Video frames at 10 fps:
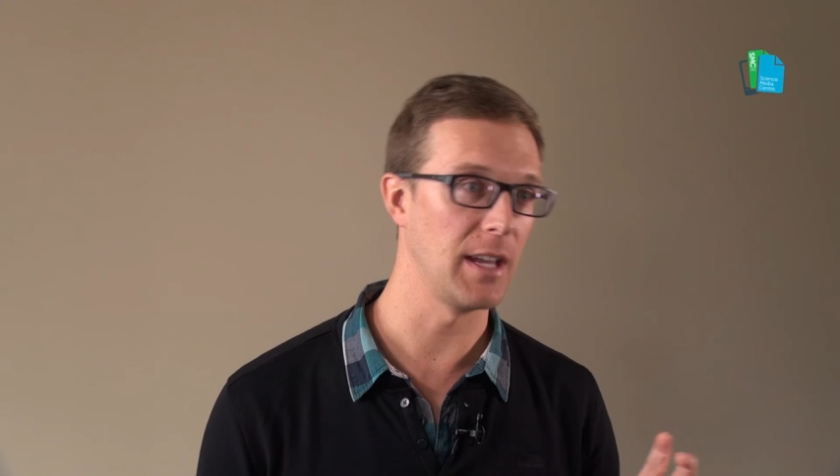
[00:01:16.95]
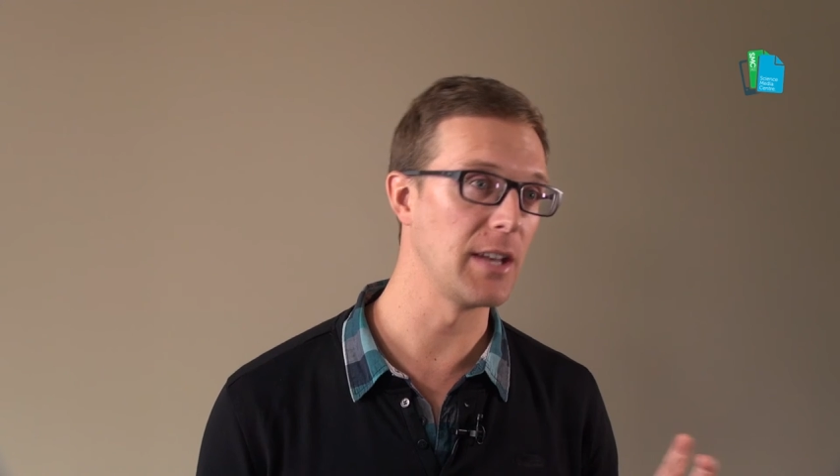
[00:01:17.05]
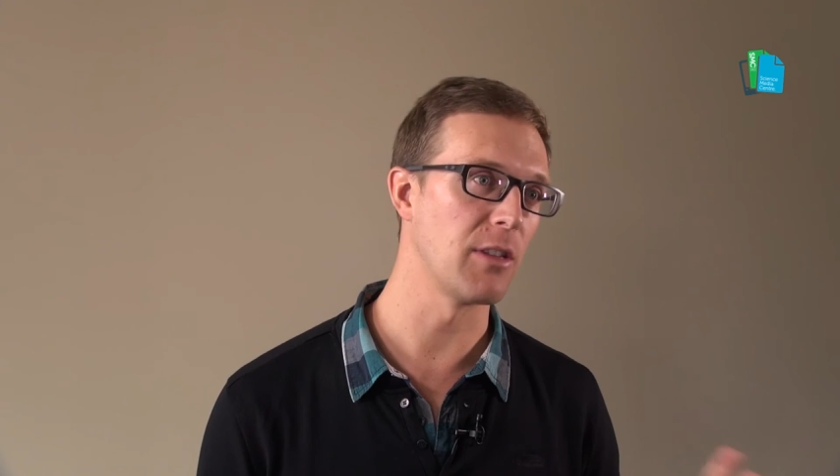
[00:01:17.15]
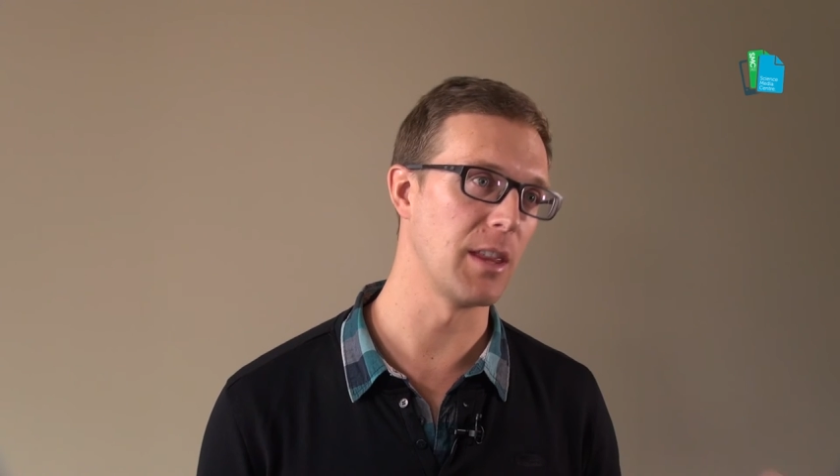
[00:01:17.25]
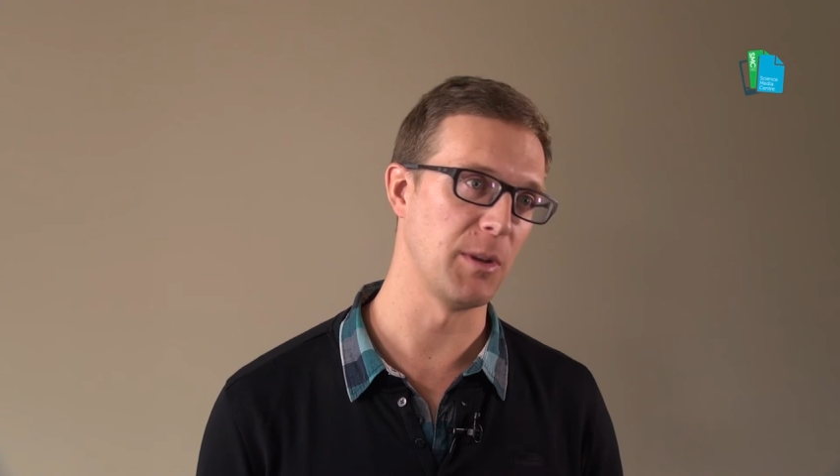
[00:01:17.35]

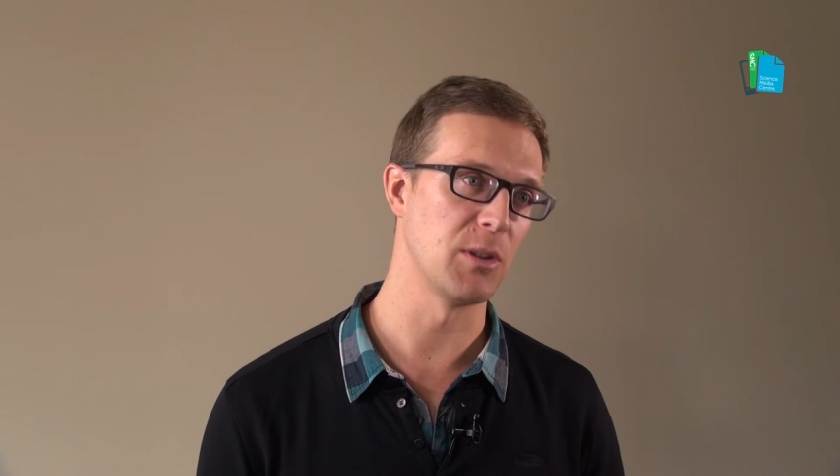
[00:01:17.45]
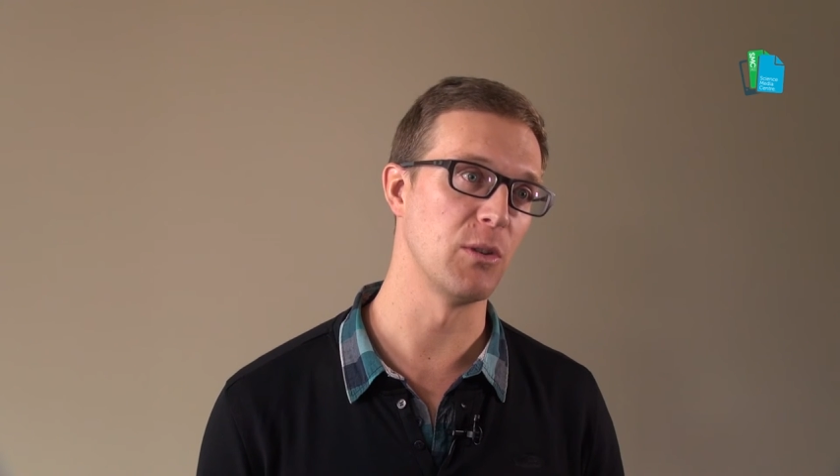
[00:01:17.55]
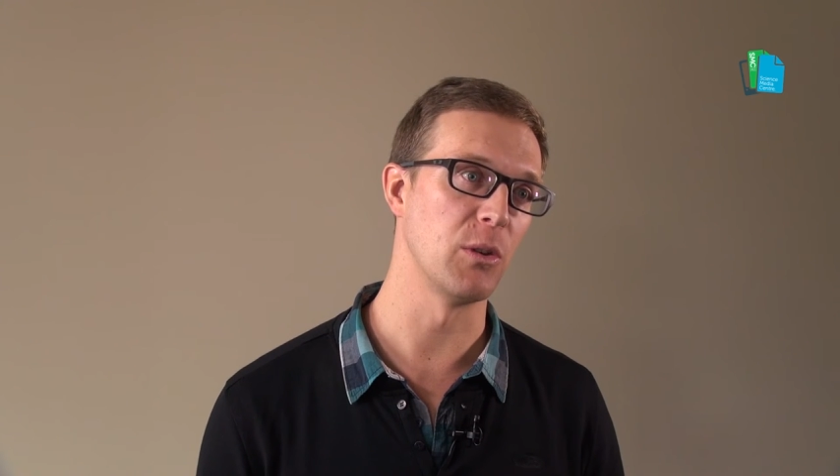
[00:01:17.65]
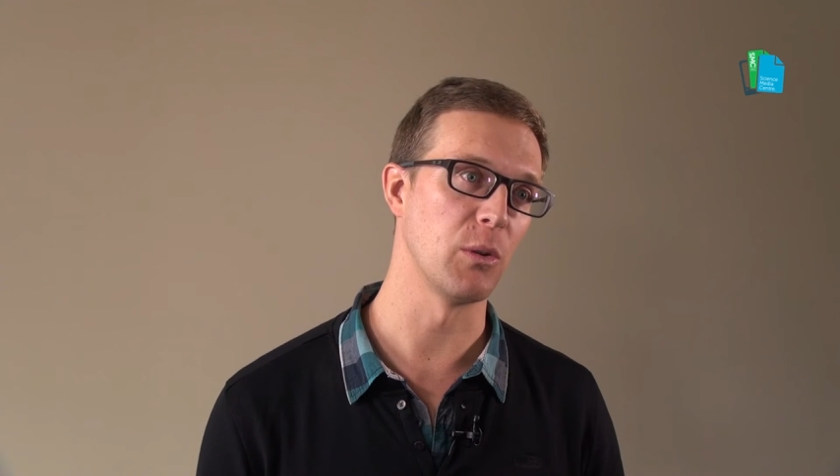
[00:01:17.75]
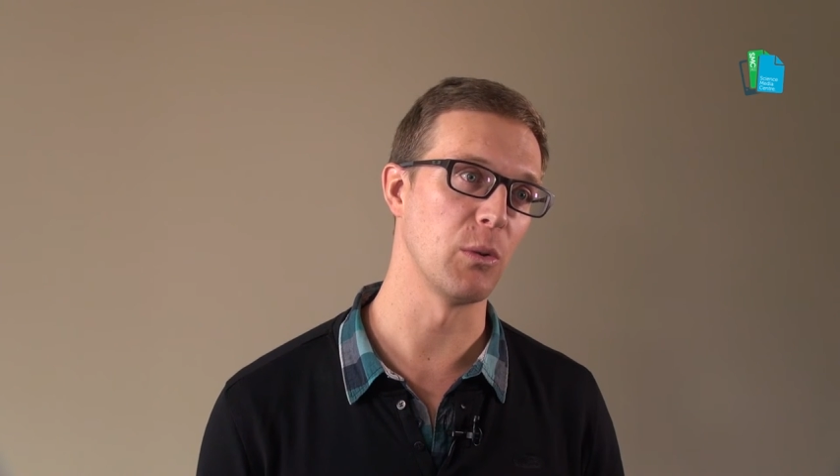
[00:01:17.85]
enter them into
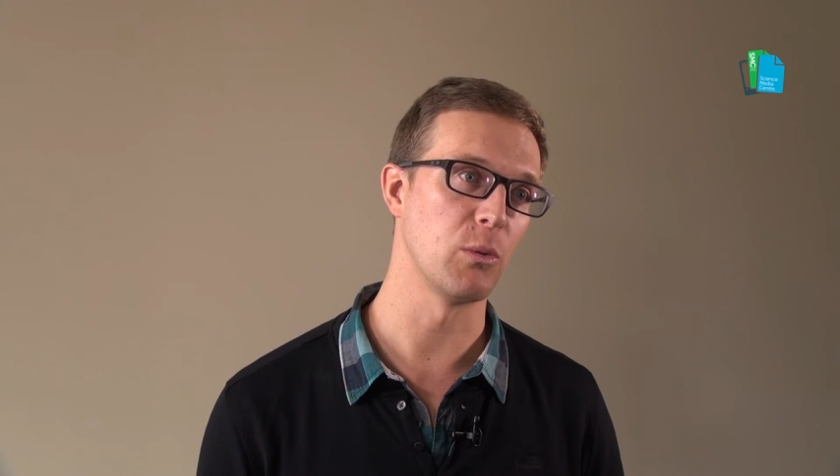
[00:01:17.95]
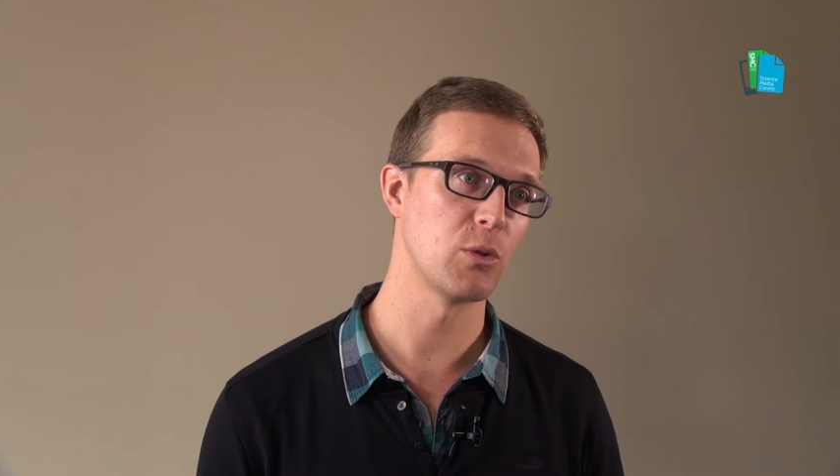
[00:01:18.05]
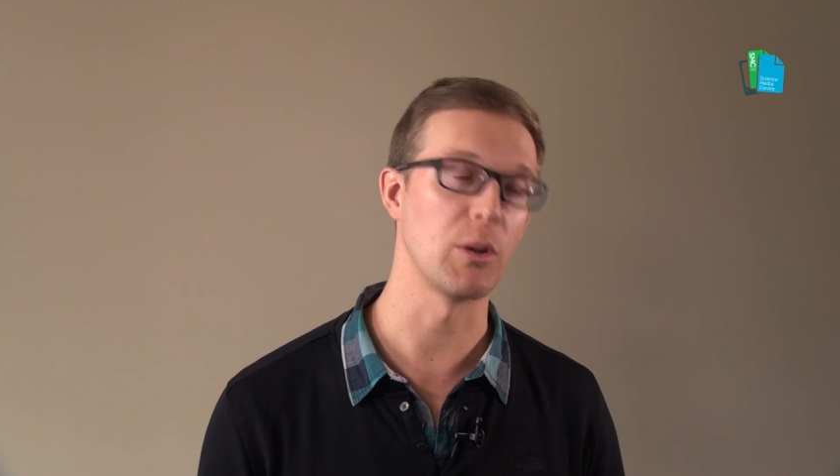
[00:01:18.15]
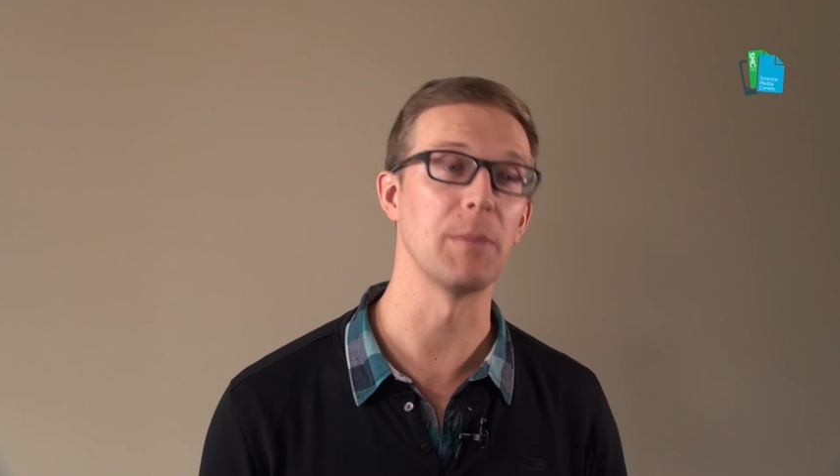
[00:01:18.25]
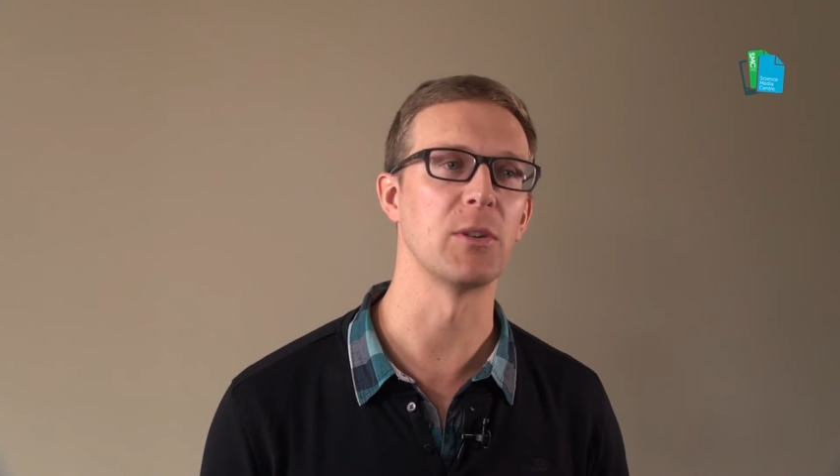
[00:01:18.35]
new
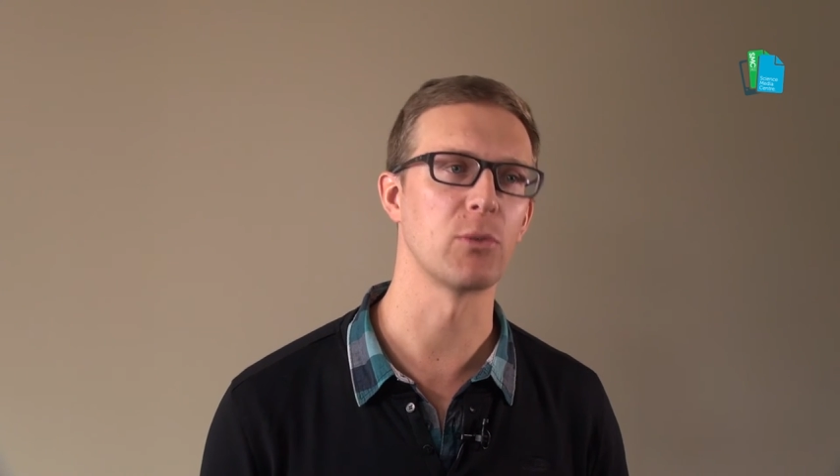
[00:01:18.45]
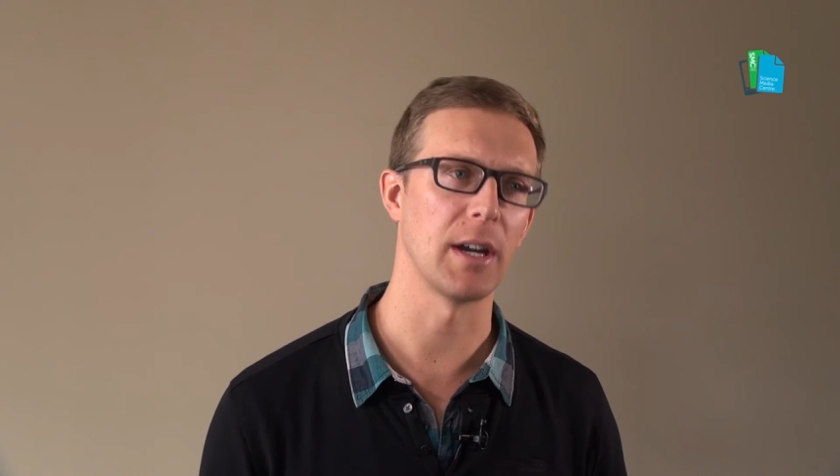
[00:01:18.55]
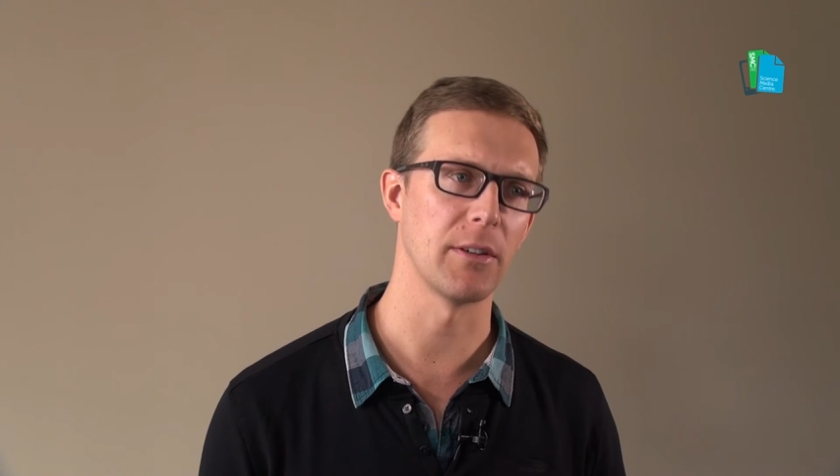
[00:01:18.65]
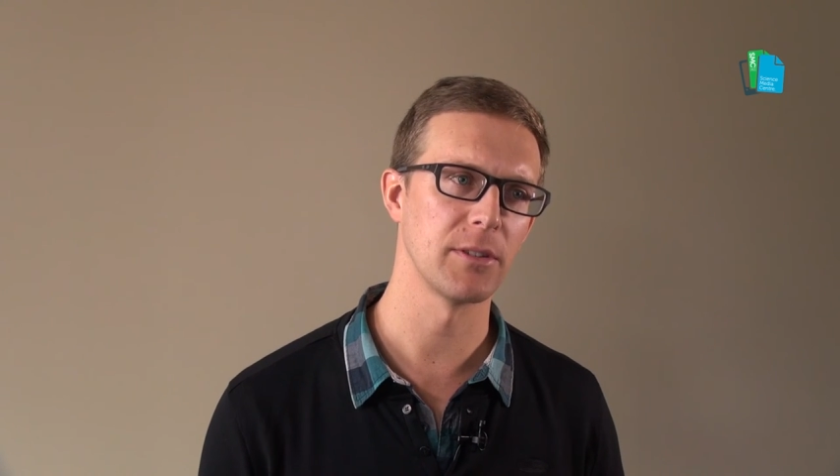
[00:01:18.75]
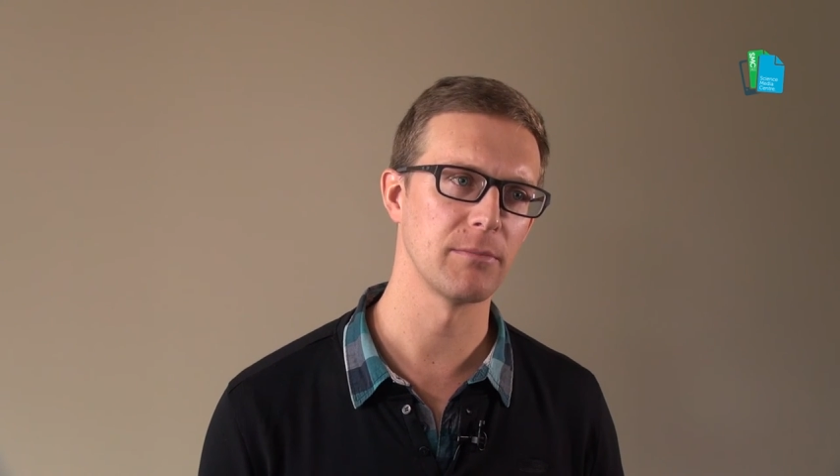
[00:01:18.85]
treatment
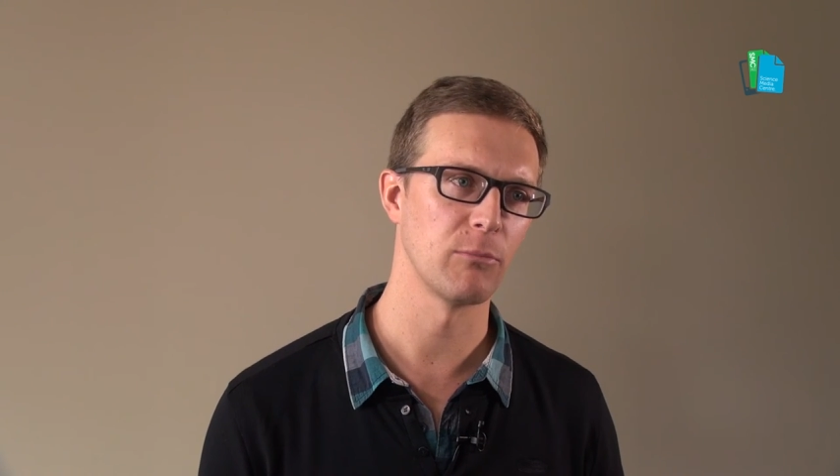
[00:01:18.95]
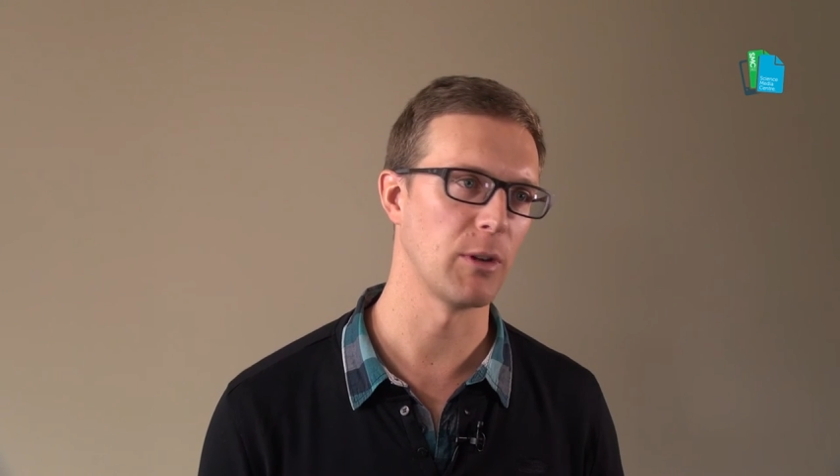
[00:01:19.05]
trials.